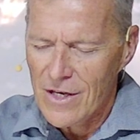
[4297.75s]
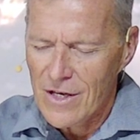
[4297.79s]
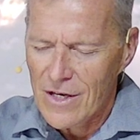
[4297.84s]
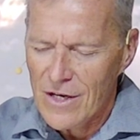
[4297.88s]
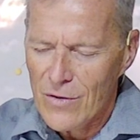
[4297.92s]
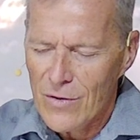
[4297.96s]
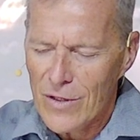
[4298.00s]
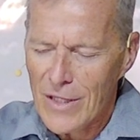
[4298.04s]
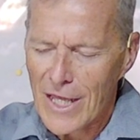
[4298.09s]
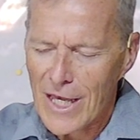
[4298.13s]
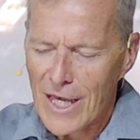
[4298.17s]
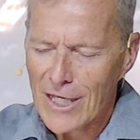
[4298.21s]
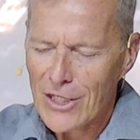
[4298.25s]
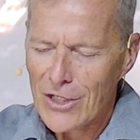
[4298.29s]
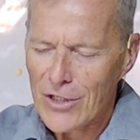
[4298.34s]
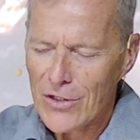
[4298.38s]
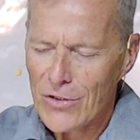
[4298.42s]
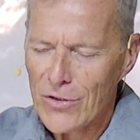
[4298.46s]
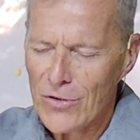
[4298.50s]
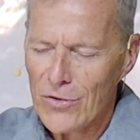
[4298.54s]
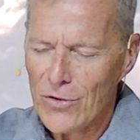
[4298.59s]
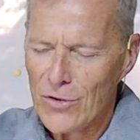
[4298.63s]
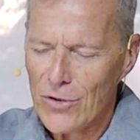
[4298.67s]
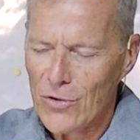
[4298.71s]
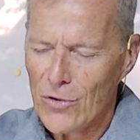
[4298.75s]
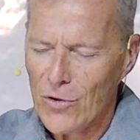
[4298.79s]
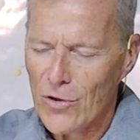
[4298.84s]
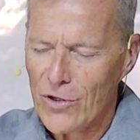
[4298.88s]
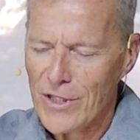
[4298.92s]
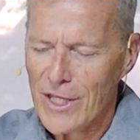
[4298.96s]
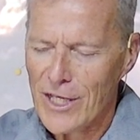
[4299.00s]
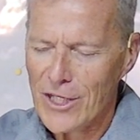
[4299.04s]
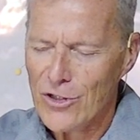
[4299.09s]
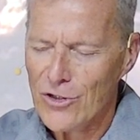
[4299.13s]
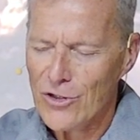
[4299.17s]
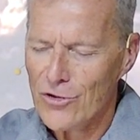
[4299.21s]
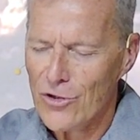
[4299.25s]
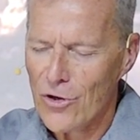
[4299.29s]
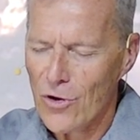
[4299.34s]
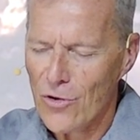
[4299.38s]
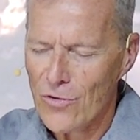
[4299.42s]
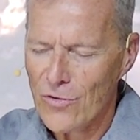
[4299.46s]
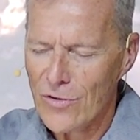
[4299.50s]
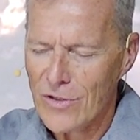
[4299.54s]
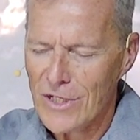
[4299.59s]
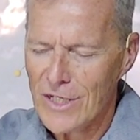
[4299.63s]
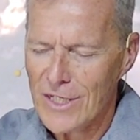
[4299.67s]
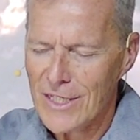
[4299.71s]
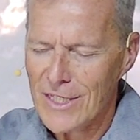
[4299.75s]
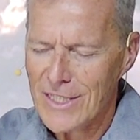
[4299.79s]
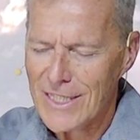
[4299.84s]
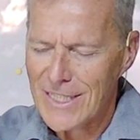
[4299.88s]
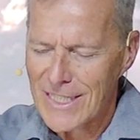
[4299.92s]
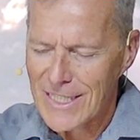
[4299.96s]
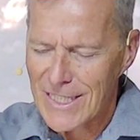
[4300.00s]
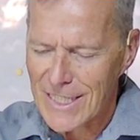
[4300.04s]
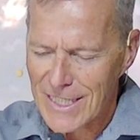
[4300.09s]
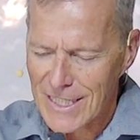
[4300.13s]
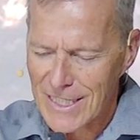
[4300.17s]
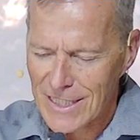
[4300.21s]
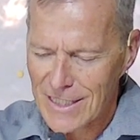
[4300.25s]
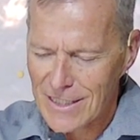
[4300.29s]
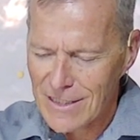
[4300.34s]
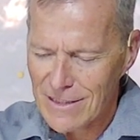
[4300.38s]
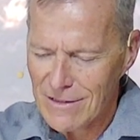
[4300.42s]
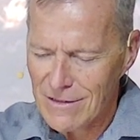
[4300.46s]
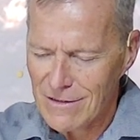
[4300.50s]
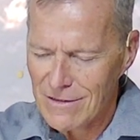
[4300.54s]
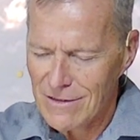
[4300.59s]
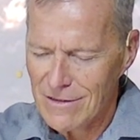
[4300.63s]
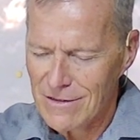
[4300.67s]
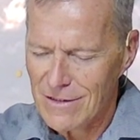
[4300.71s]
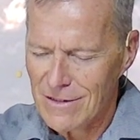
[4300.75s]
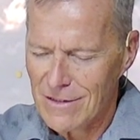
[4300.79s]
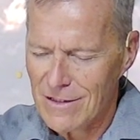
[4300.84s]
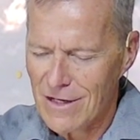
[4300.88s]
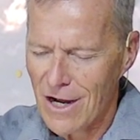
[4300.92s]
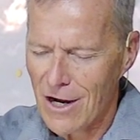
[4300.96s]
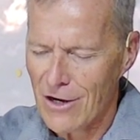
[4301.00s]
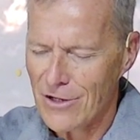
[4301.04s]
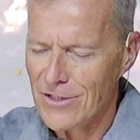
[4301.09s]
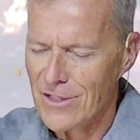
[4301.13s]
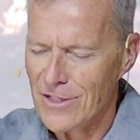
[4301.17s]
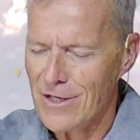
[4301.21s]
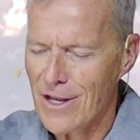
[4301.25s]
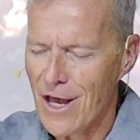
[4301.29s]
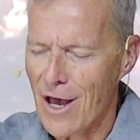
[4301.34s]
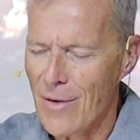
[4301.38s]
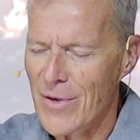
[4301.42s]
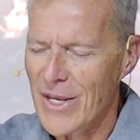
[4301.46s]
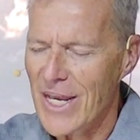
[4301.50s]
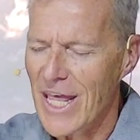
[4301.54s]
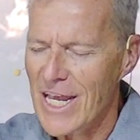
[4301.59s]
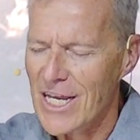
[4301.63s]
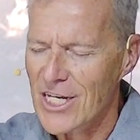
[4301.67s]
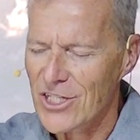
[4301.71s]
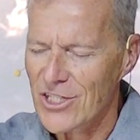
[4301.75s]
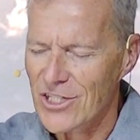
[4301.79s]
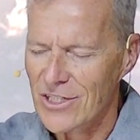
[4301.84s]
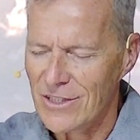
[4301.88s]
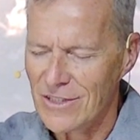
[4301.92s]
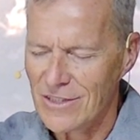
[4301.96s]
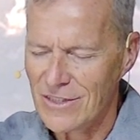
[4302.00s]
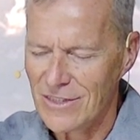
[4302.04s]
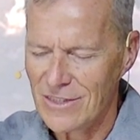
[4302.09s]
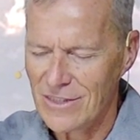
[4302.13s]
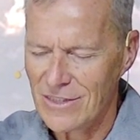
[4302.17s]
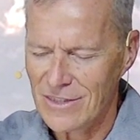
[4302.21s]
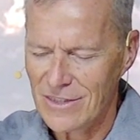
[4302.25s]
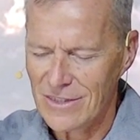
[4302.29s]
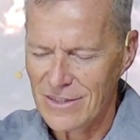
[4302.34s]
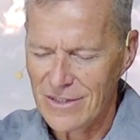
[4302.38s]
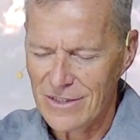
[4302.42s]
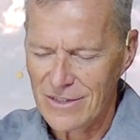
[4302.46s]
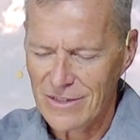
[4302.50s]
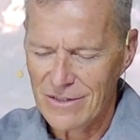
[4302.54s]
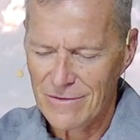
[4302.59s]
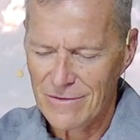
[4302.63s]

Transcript: We thank you, Lord, that you don't see our denominations.